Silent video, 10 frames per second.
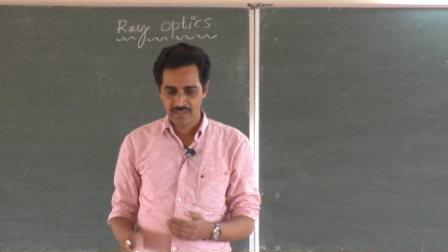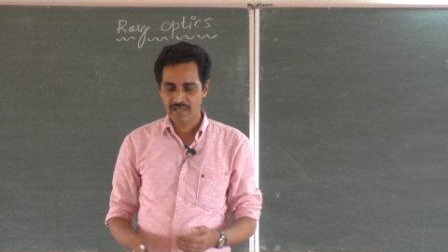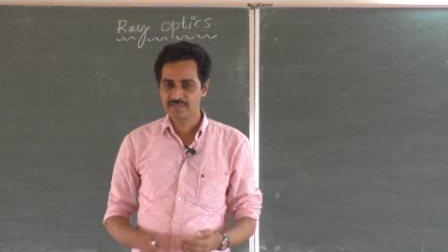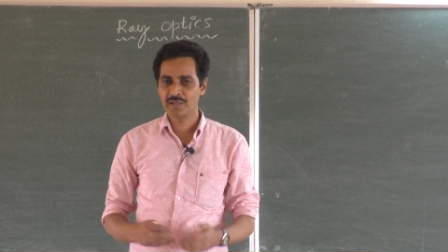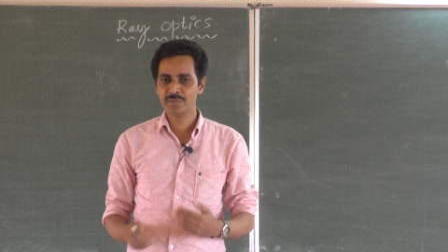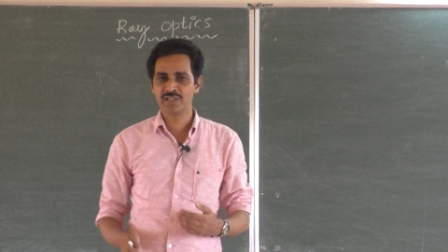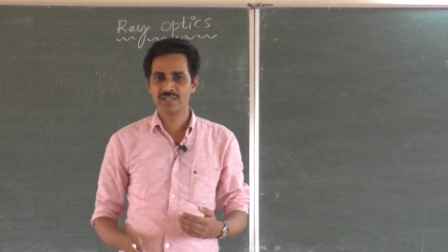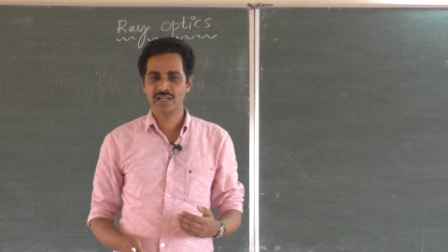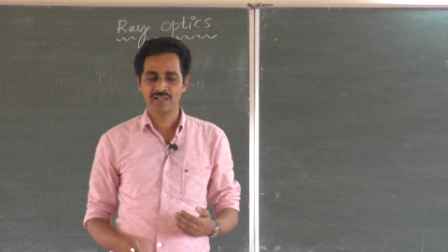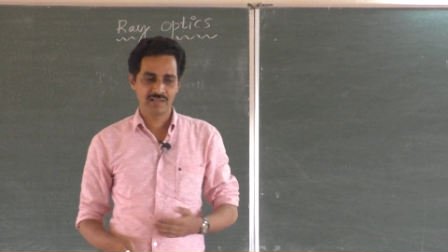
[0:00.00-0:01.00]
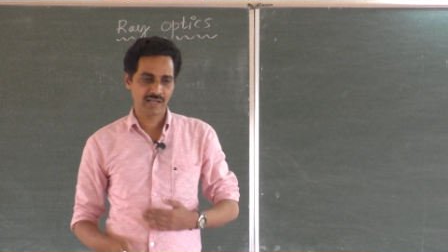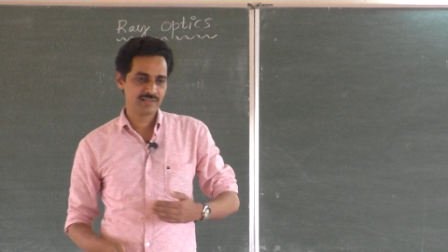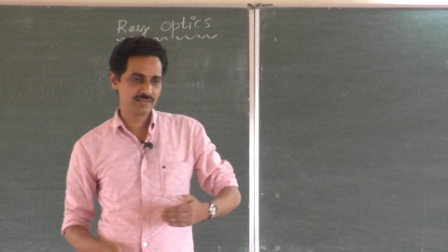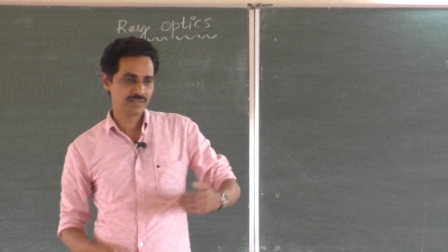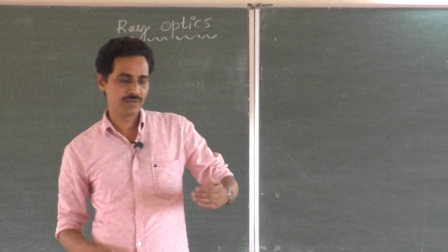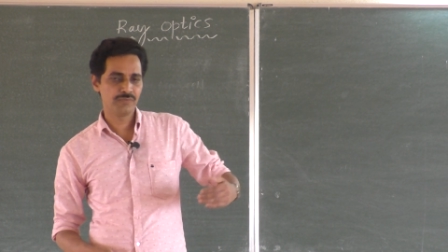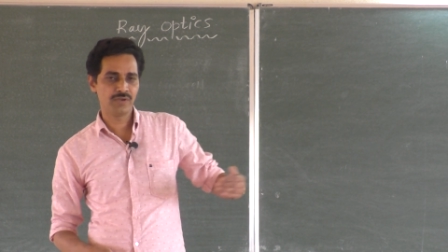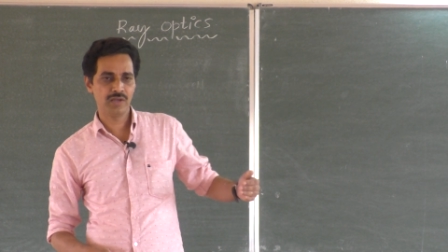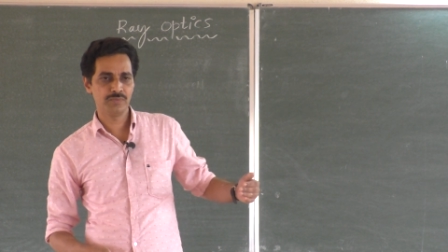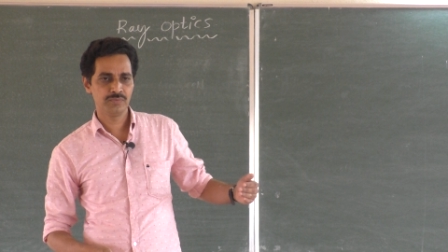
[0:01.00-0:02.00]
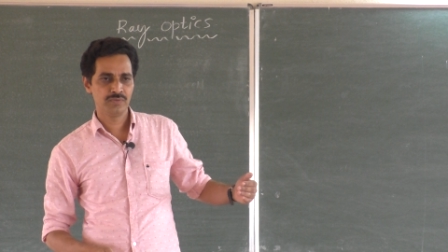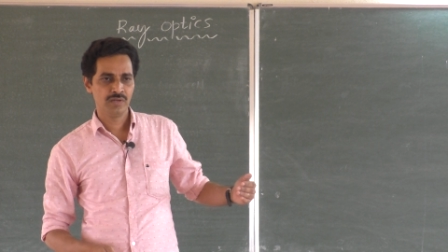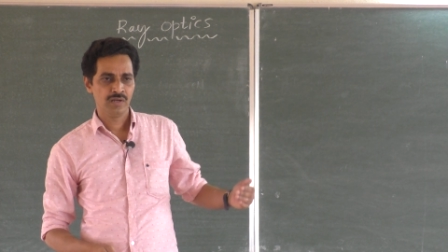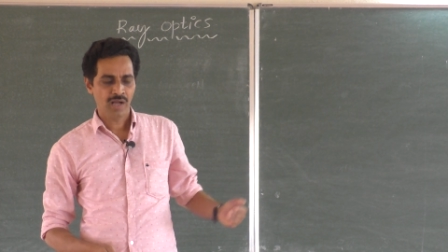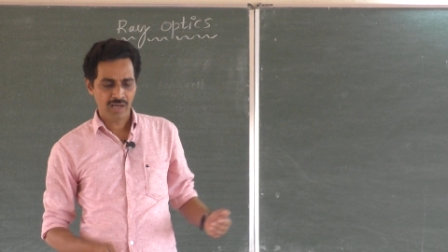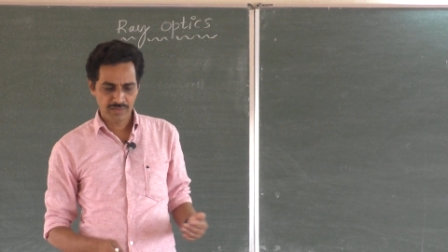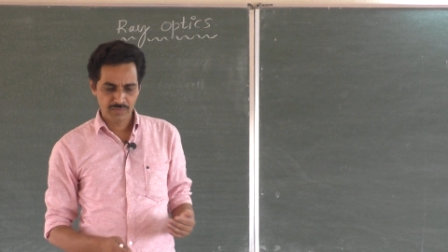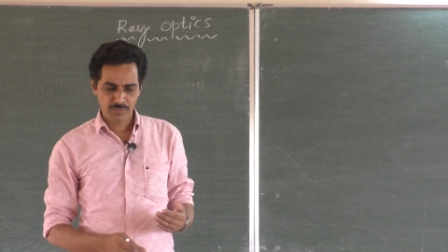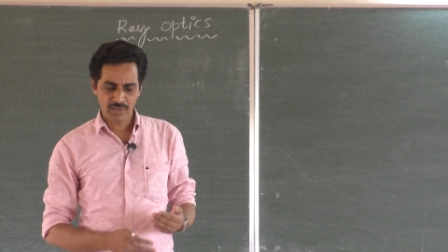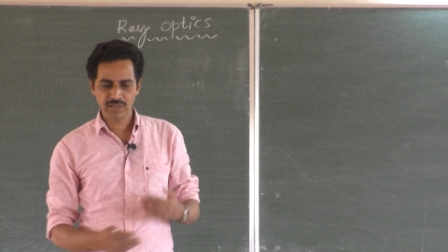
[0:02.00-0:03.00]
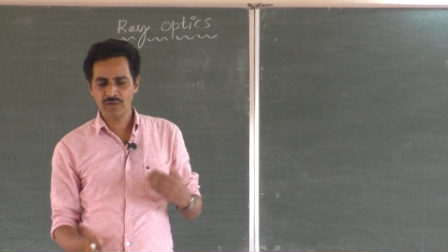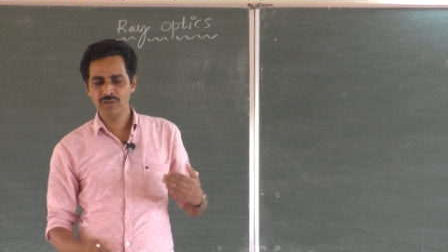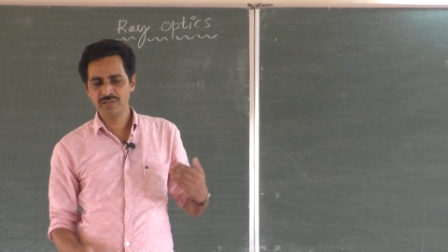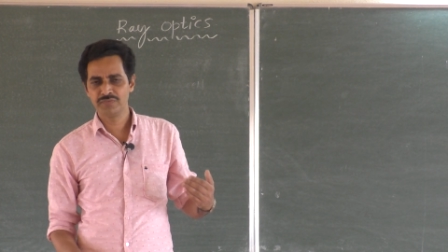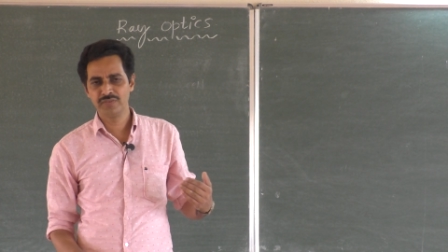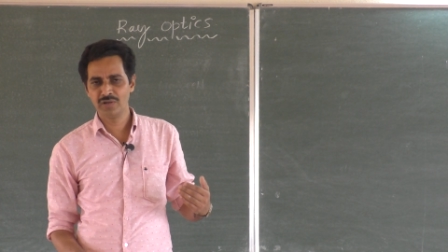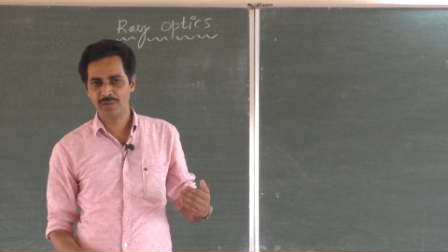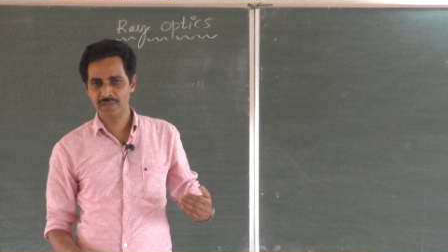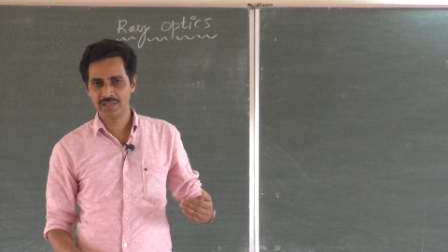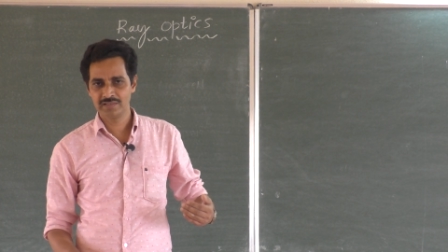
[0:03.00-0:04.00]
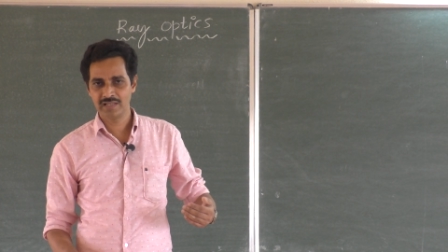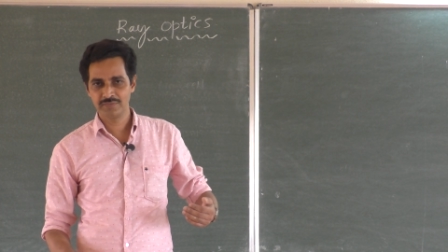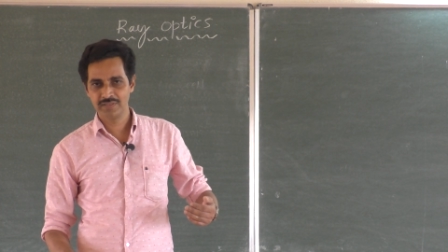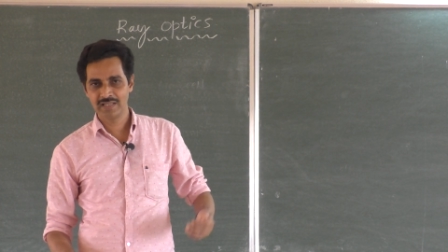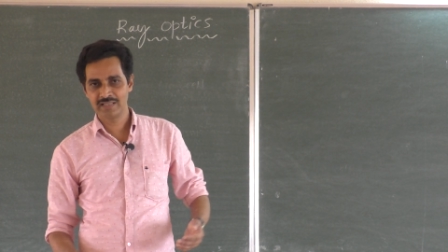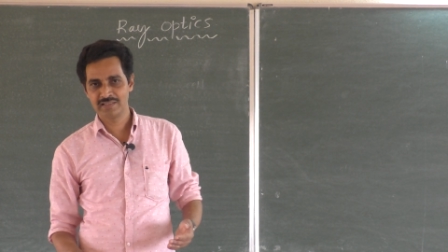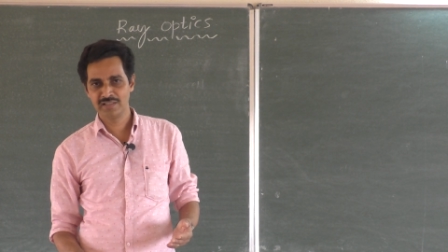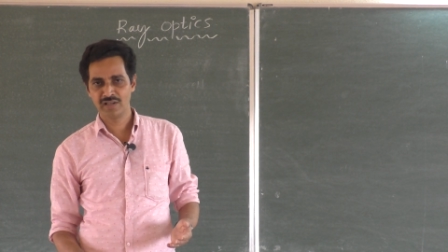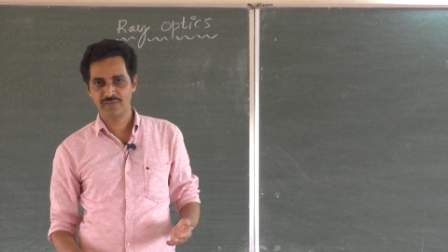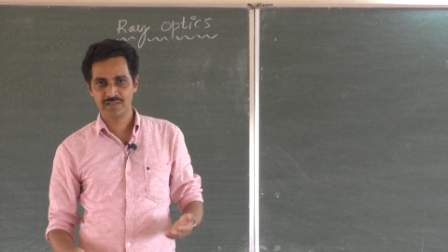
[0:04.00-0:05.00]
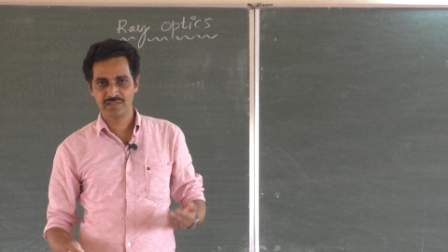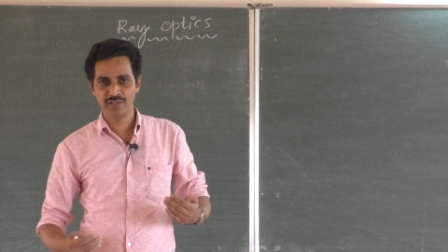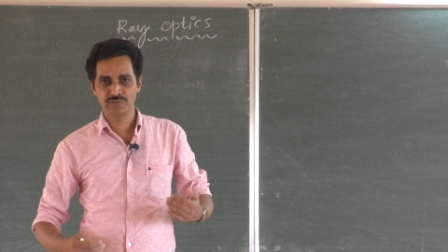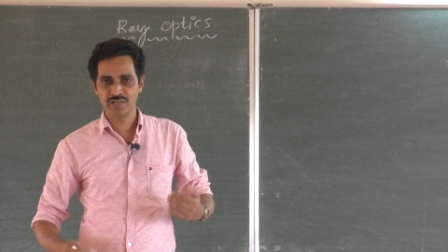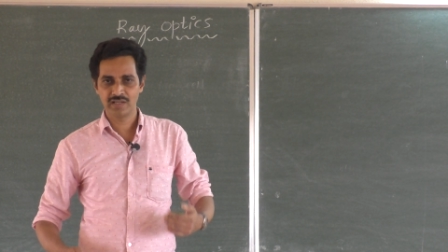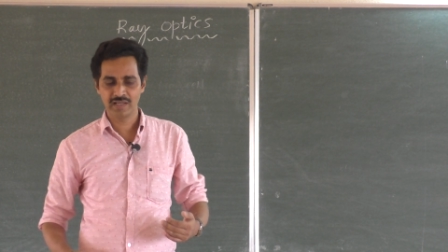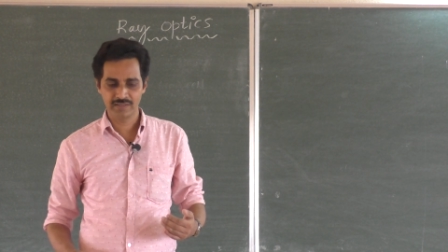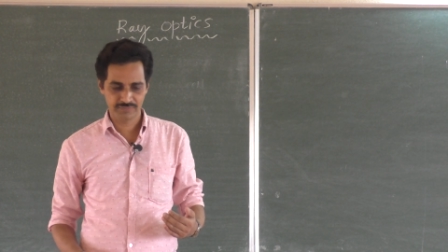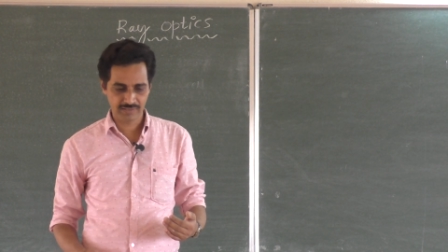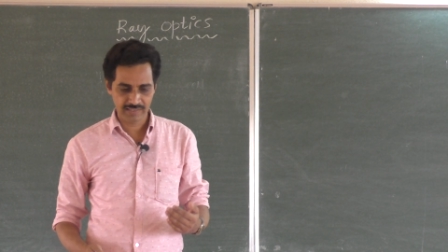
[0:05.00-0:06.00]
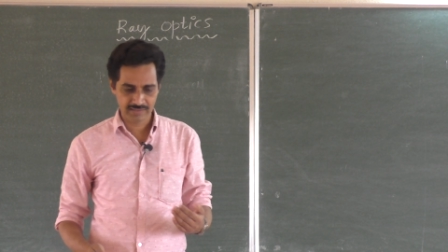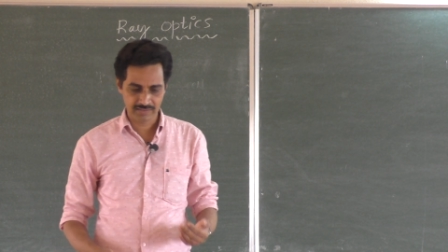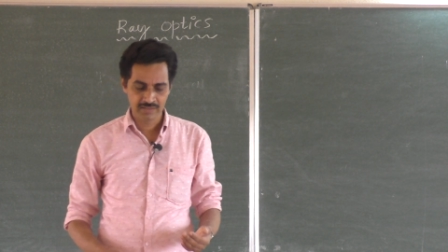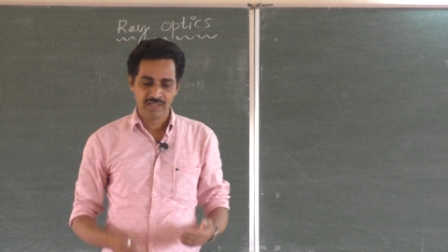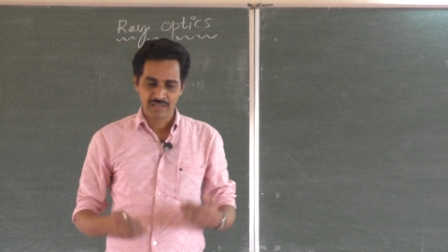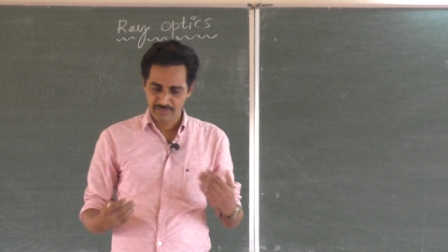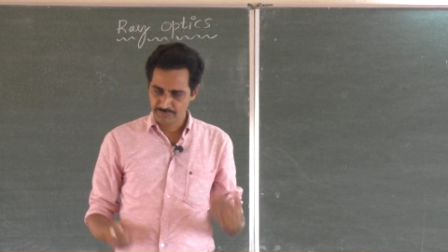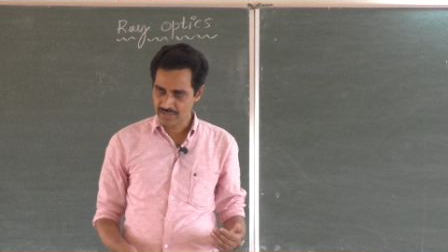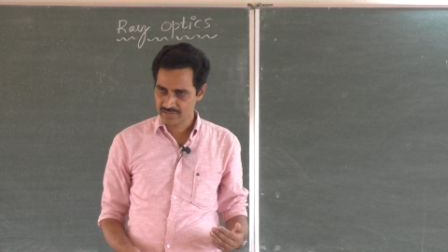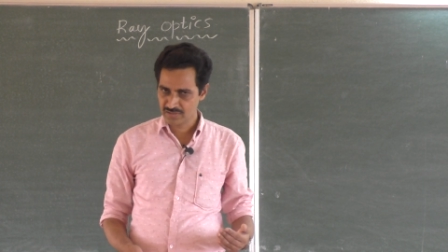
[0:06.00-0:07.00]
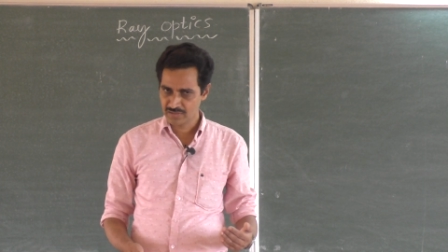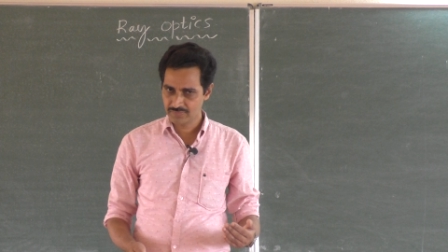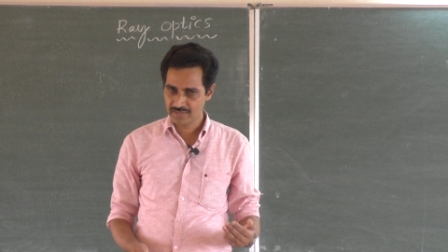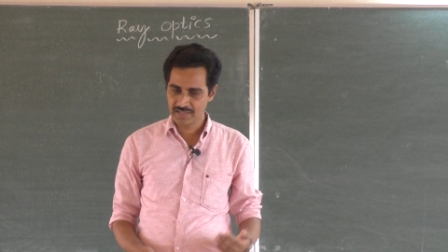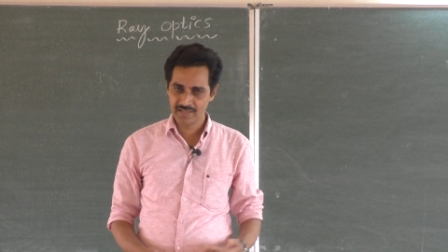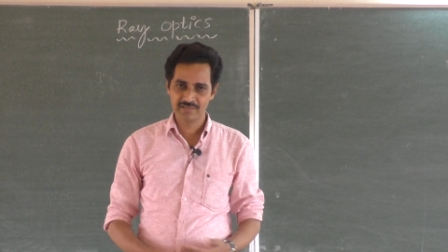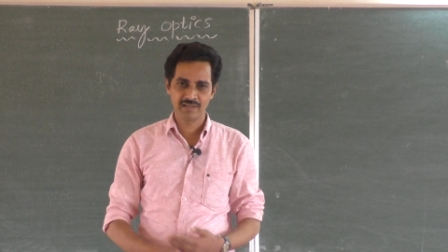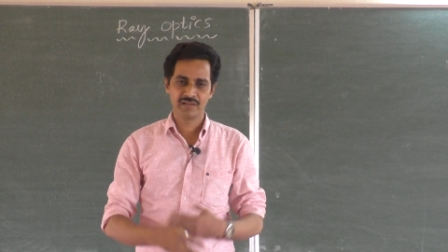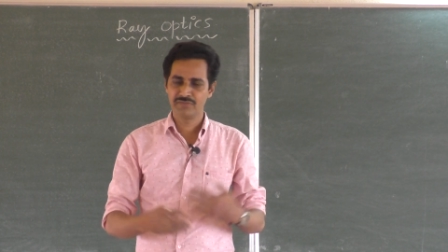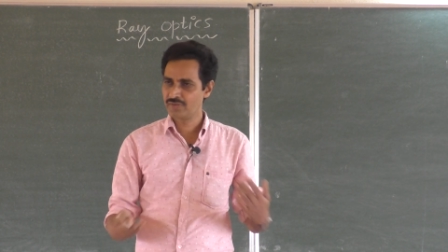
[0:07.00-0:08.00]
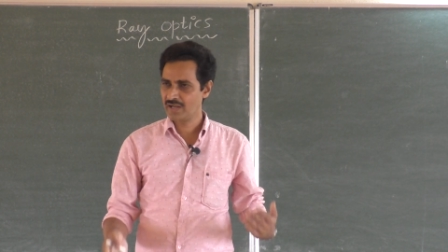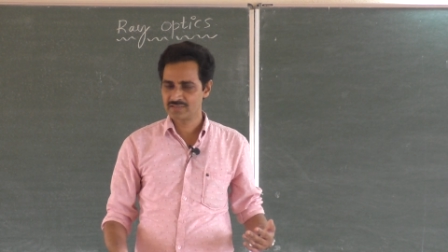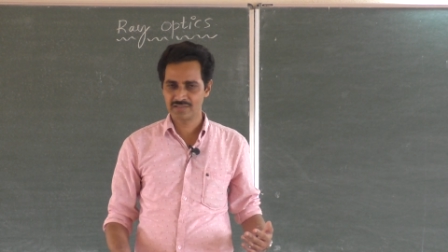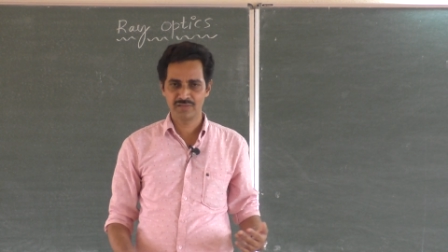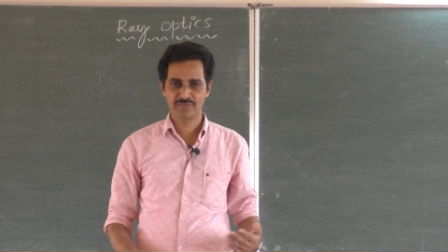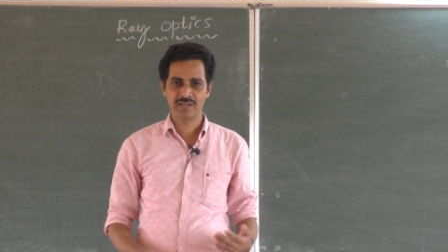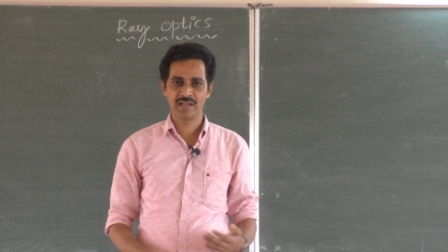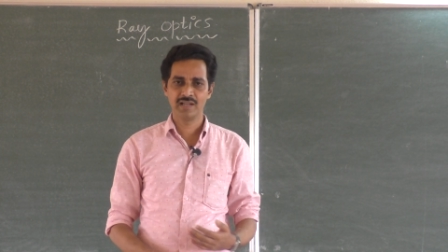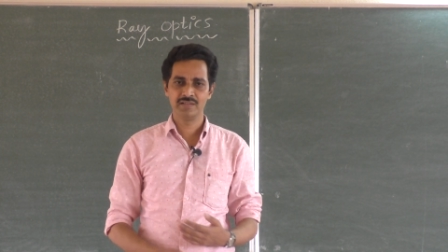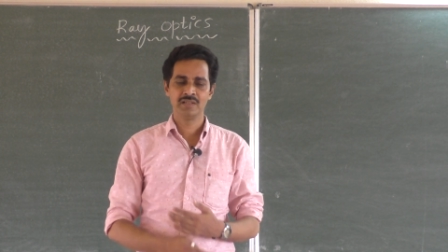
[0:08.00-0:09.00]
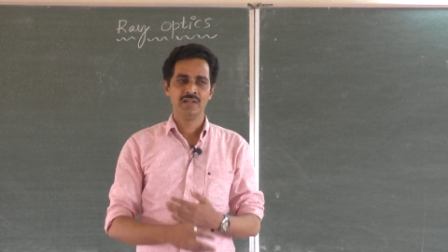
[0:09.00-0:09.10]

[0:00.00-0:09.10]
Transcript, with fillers: And some say that light is a wave and what are all the phenomena that we get in our day-to-day -day life like uh, reflection of light, refraction of light,